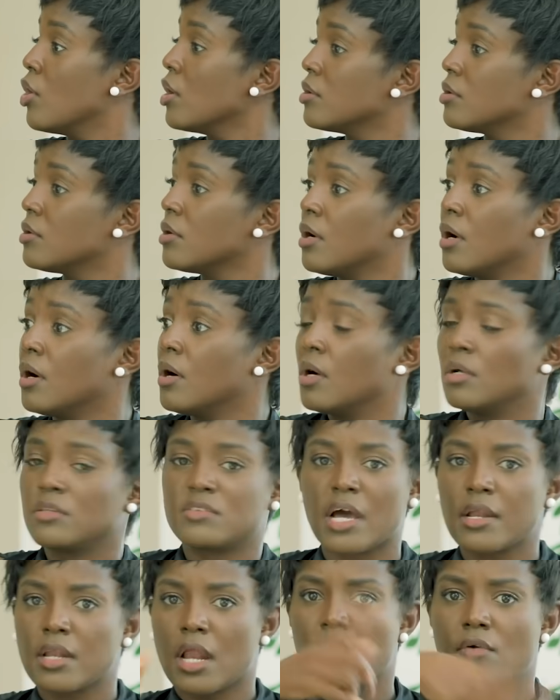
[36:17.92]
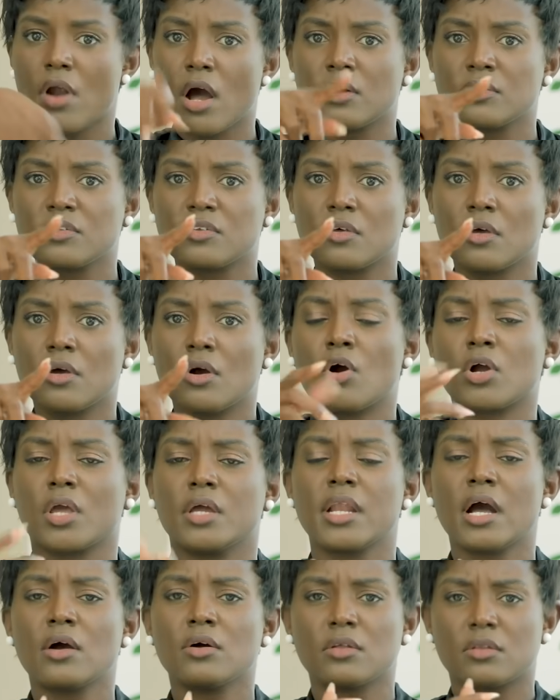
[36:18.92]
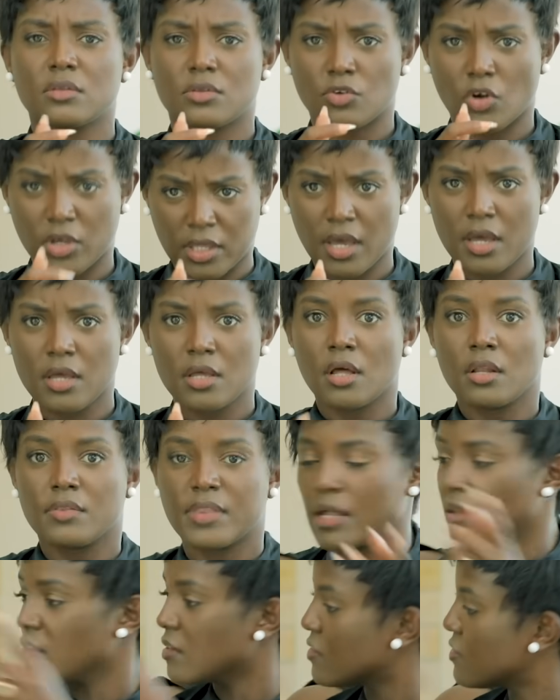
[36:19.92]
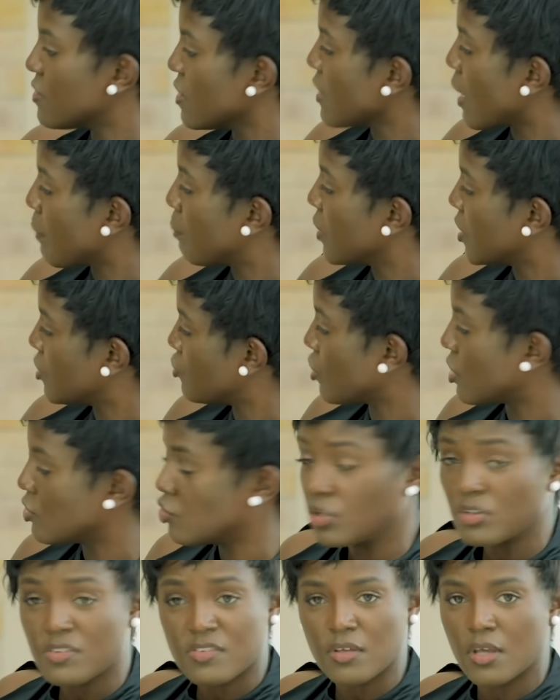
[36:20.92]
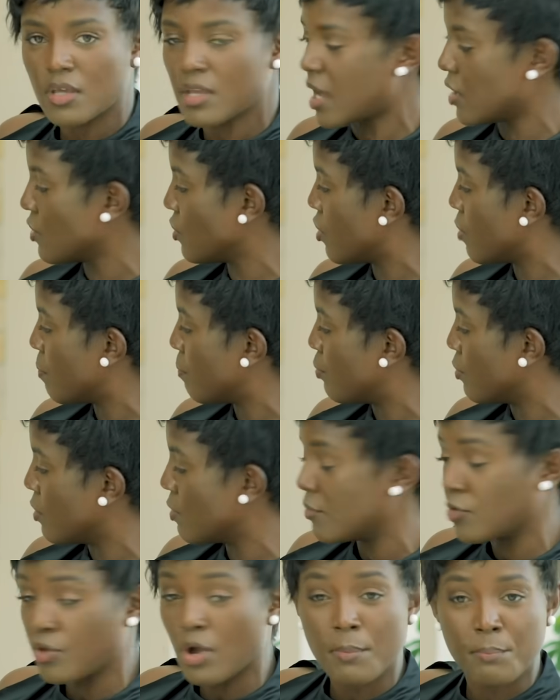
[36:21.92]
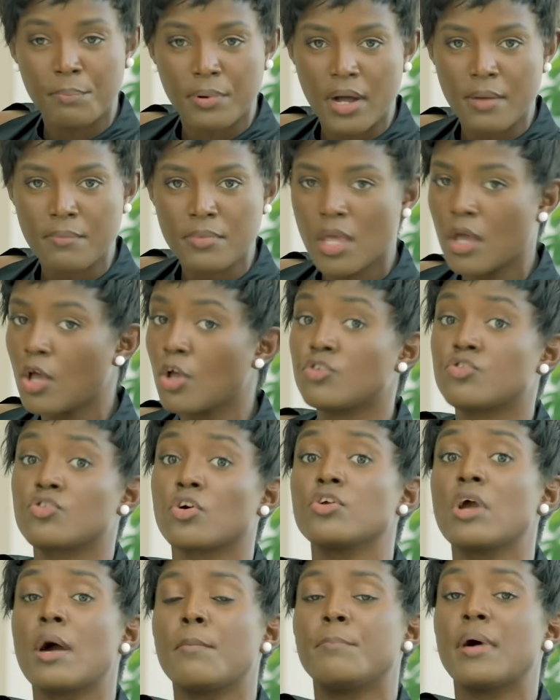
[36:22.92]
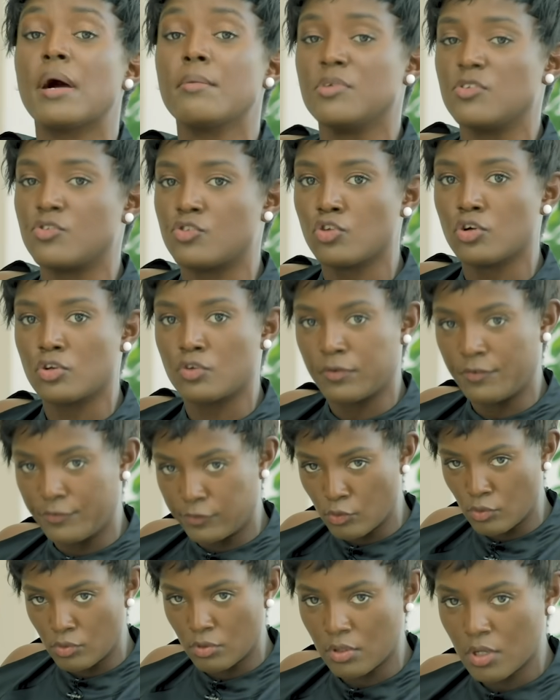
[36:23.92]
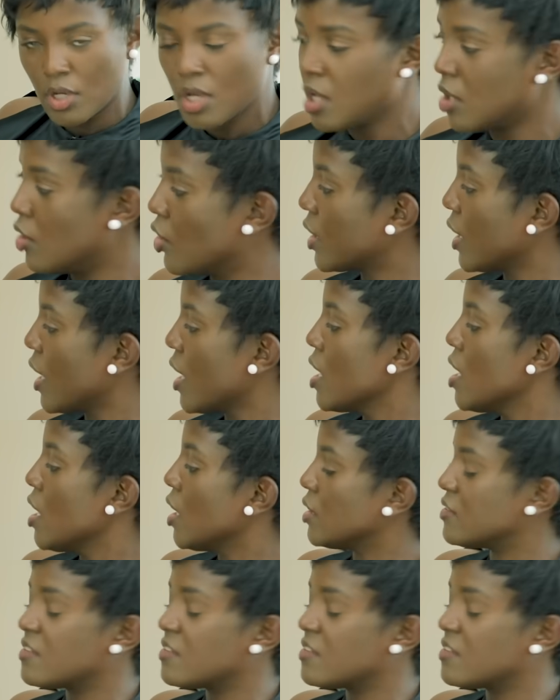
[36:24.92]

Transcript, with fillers: God. Turn around. Turn around. Okay, now, okay. Then see the picture. Do you see here your your bum? So your bum yeah. is not full. Yeah. Okay?